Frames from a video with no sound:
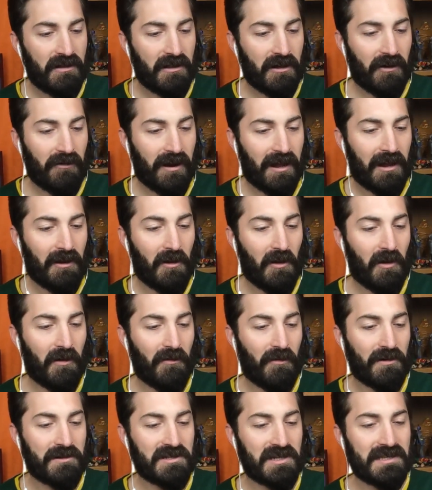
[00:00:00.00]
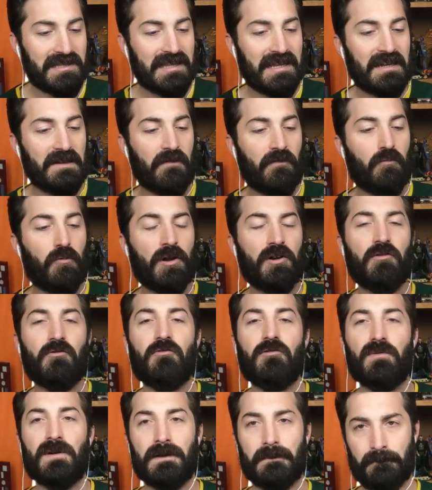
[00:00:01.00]
All right? Just think of Wonder
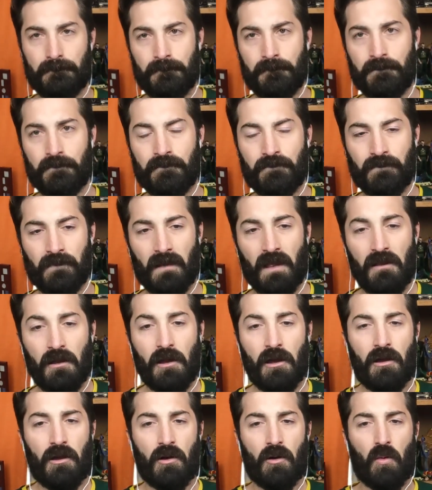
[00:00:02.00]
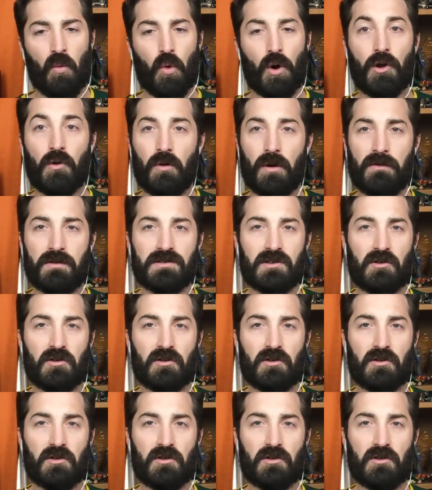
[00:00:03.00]
Woman. Wonder Woman